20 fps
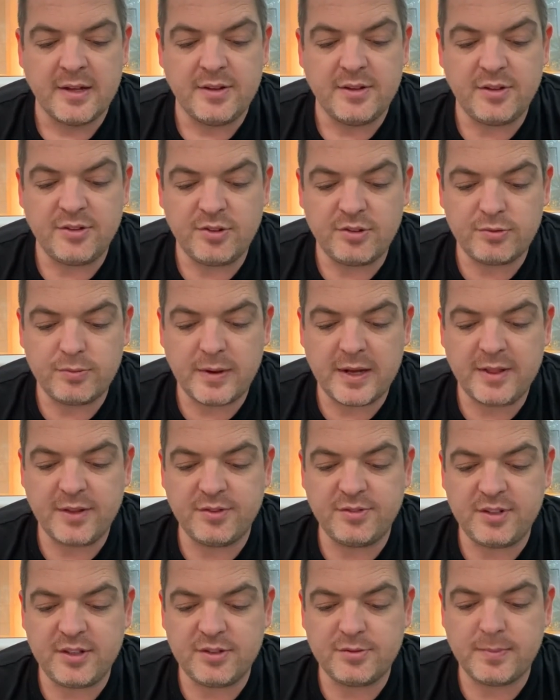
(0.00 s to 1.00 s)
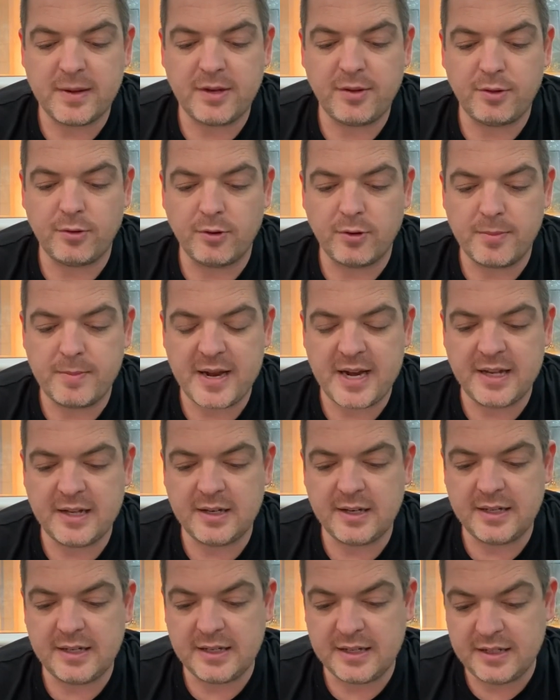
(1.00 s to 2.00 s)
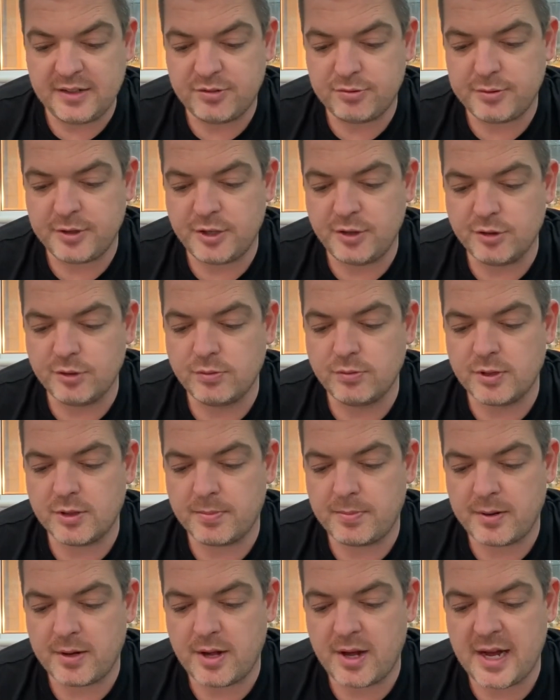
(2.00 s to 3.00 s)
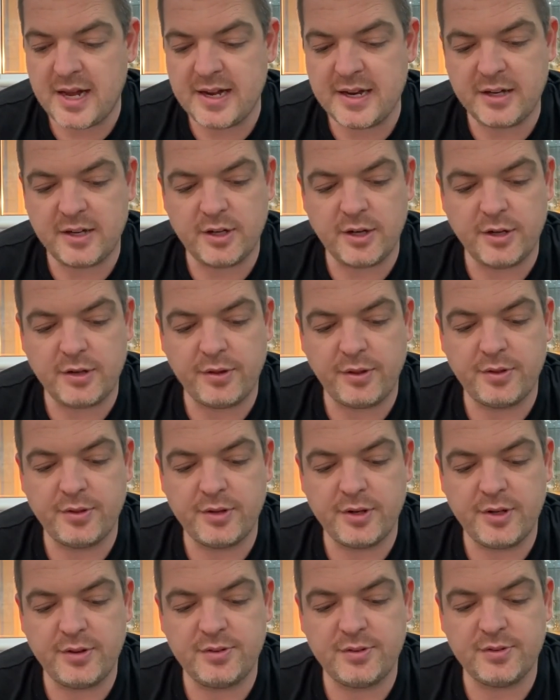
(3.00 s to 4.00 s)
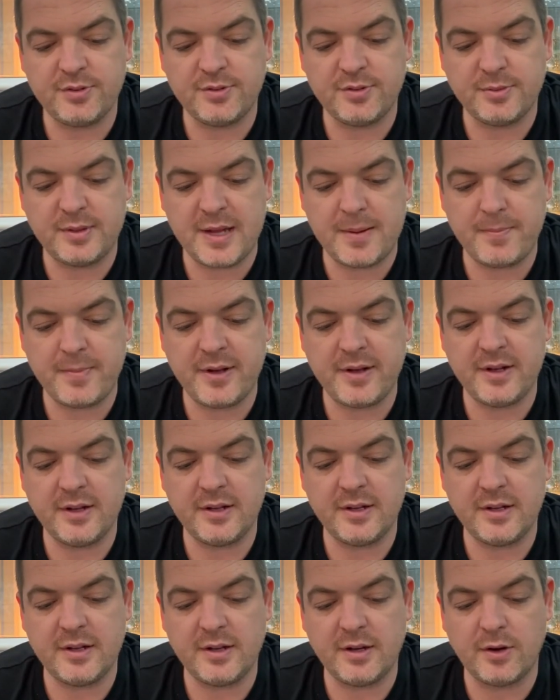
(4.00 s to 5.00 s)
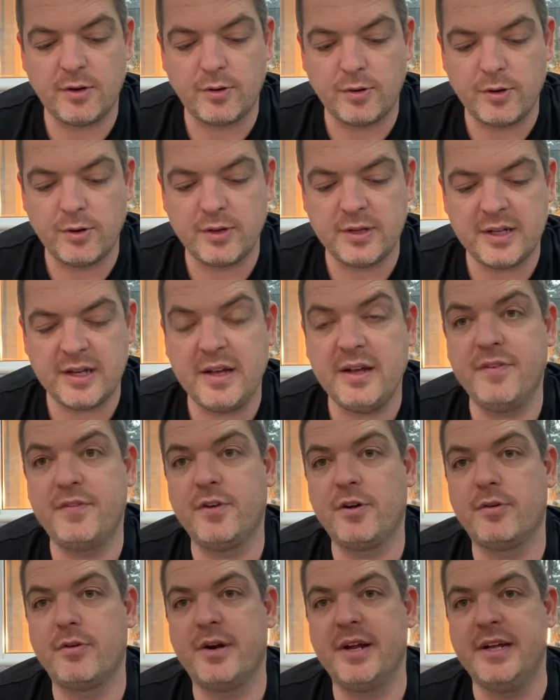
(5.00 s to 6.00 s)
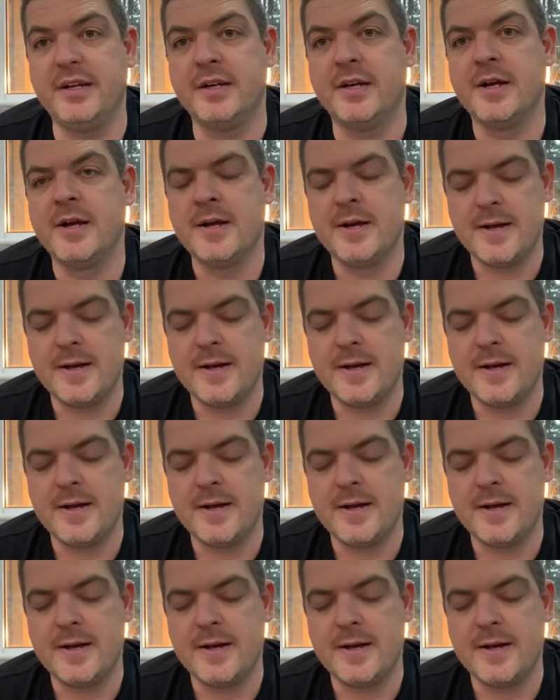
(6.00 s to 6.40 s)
This is where the 6 month automatic lease renewal would apply and go to 30th of September or earlier if agreed.